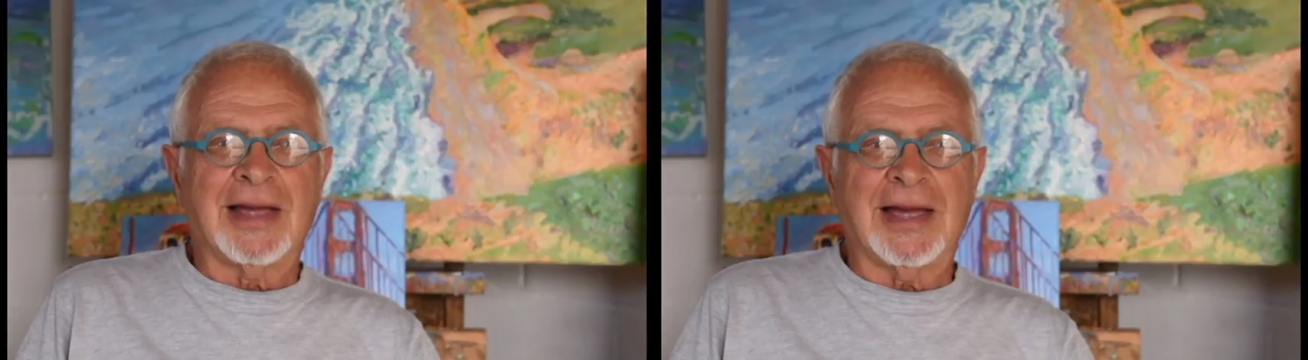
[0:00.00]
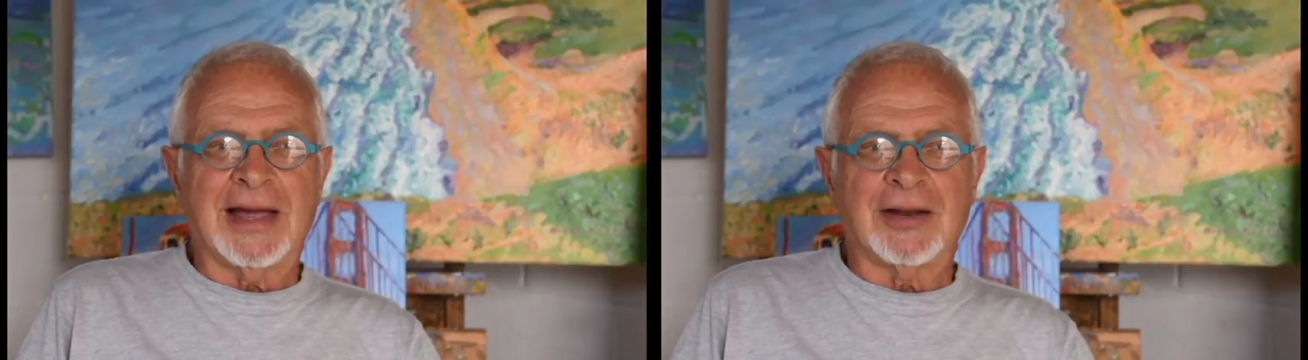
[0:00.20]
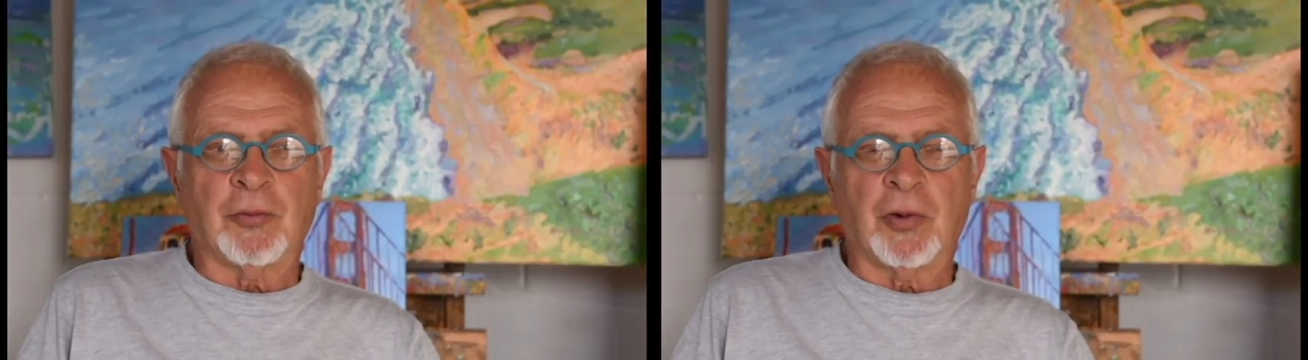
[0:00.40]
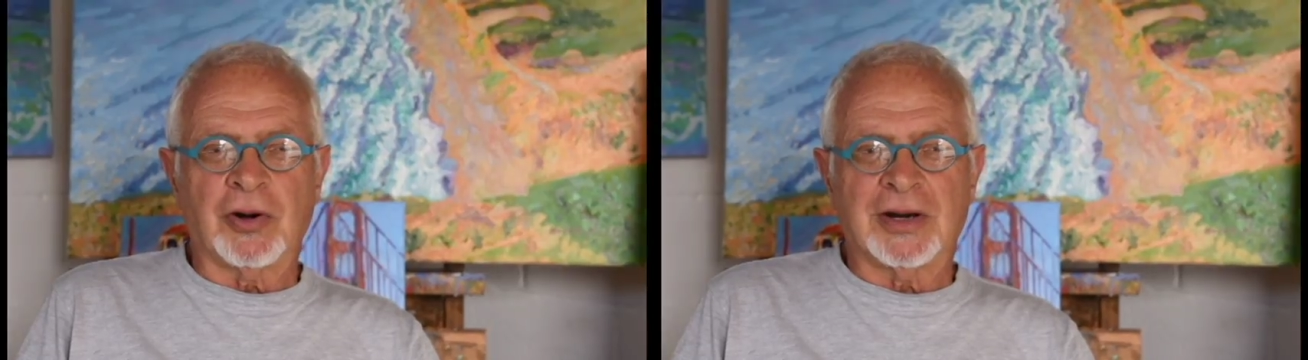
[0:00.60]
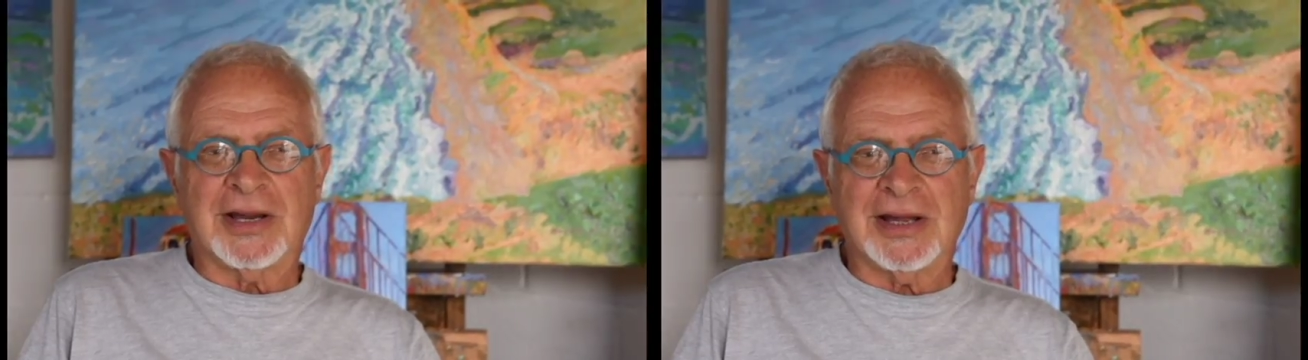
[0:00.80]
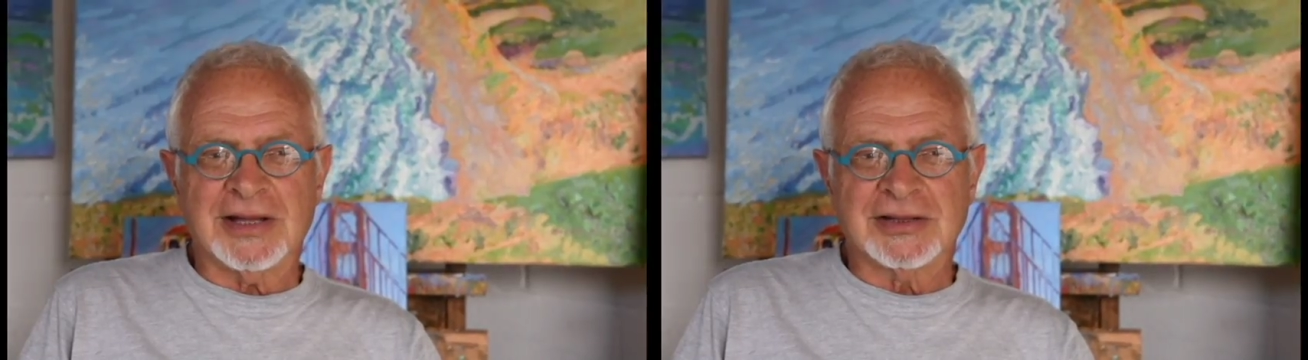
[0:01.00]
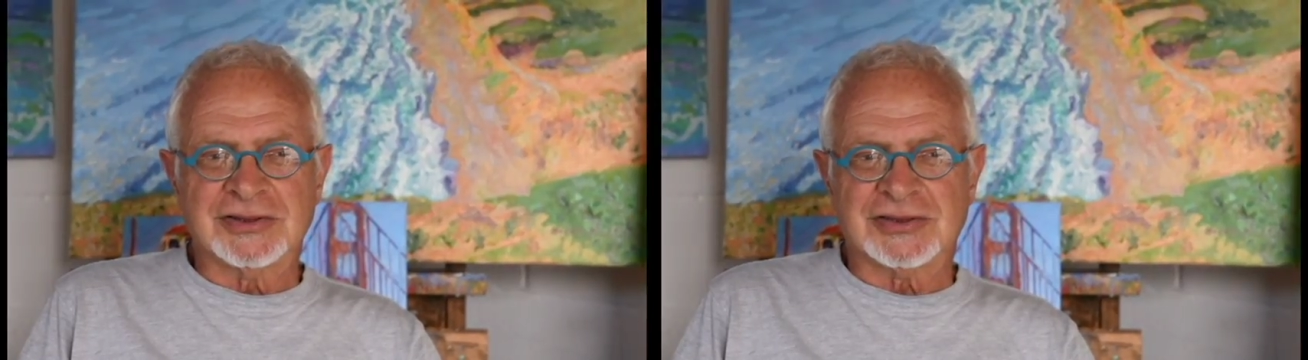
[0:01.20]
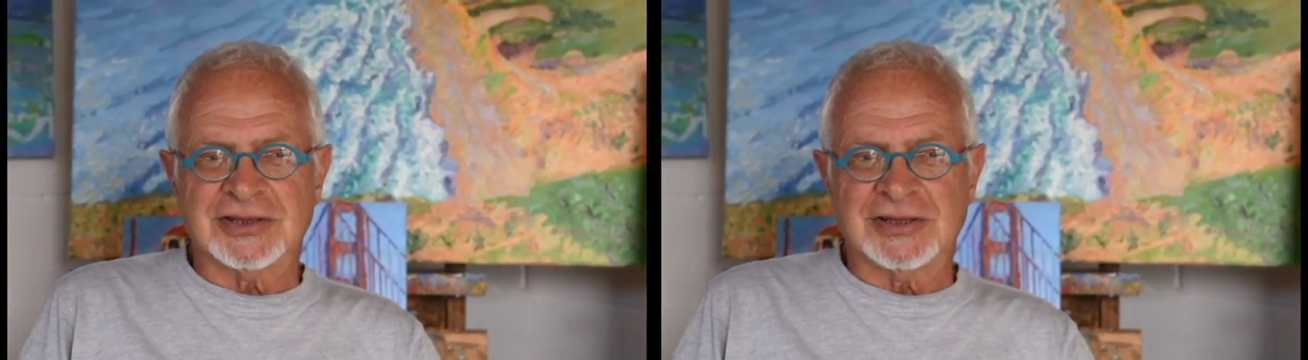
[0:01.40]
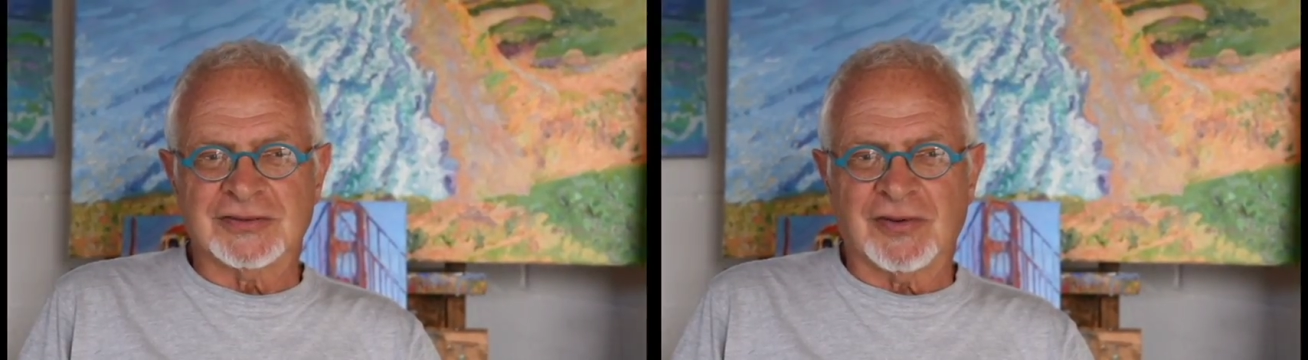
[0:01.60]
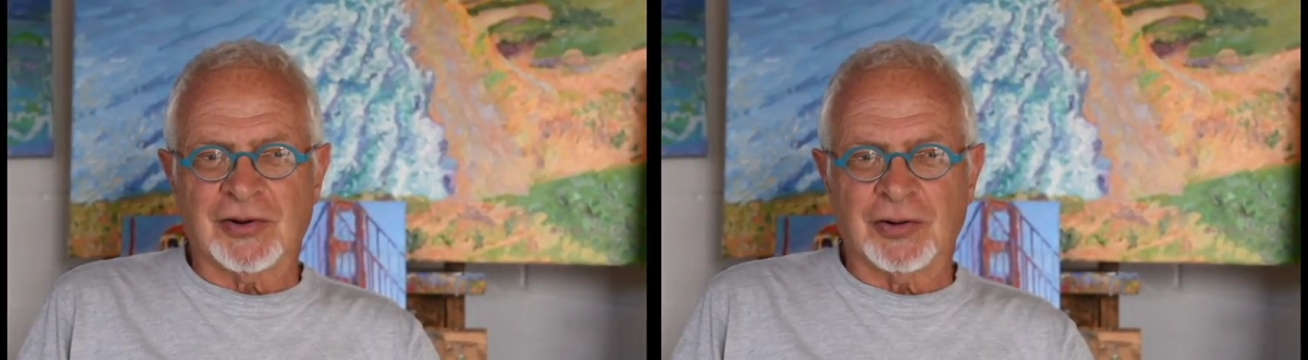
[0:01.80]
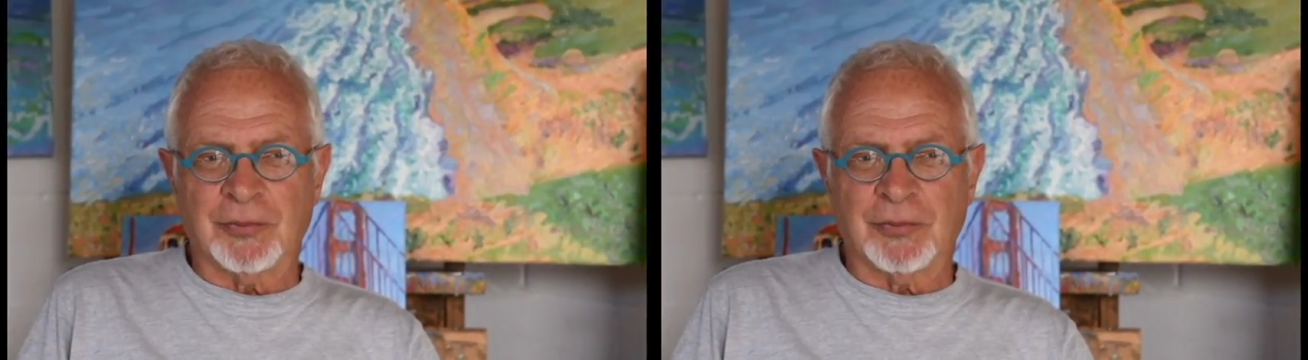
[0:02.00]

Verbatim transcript: And the word kids is very